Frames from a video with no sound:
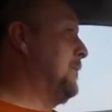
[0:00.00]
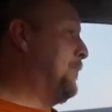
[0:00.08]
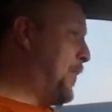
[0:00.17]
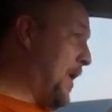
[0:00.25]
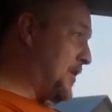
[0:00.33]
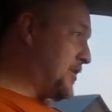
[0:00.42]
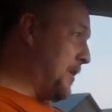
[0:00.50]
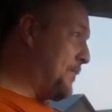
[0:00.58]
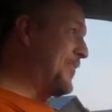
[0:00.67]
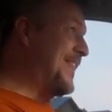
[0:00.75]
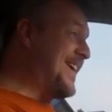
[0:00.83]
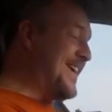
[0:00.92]
But
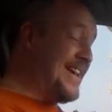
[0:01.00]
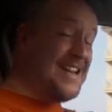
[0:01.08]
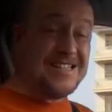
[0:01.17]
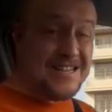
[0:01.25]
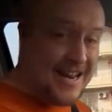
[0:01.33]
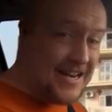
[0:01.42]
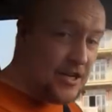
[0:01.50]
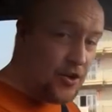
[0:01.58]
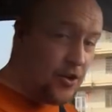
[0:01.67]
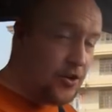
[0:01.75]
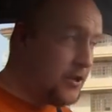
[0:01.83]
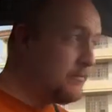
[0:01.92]
is it any
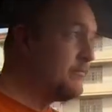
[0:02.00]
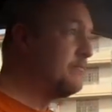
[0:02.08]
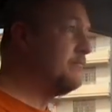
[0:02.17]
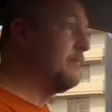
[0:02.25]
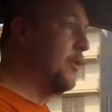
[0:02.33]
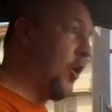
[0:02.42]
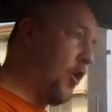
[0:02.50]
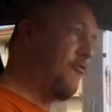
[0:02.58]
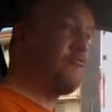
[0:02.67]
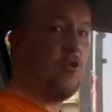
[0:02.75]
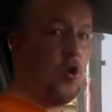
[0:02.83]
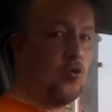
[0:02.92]
good?
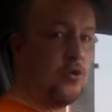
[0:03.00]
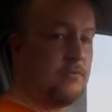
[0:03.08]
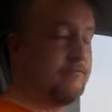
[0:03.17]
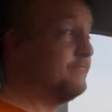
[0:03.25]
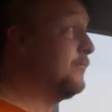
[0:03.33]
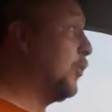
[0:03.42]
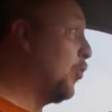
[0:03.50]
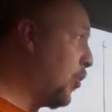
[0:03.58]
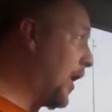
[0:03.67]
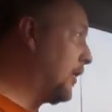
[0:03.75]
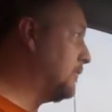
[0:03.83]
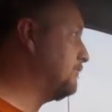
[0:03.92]
off-road?
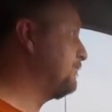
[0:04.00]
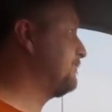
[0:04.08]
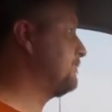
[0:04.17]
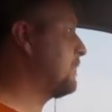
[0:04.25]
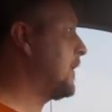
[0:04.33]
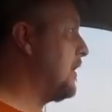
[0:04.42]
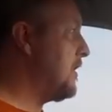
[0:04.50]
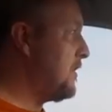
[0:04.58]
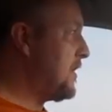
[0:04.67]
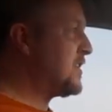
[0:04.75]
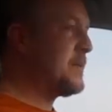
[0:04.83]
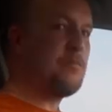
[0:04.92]
Well,
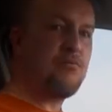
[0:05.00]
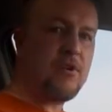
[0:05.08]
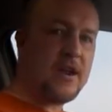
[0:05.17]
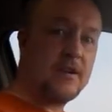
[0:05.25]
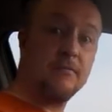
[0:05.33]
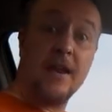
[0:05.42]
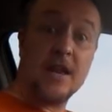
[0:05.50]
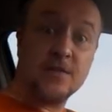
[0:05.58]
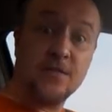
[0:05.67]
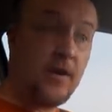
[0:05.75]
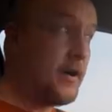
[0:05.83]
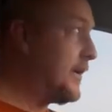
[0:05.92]
there's a brick. Let's
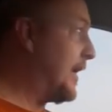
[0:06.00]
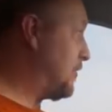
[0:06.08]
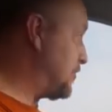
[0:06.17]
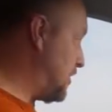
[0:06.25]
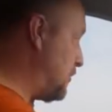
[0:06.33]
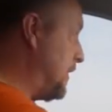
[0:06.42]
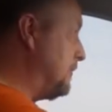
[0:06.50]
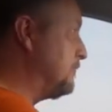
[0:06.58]
find out, shall we?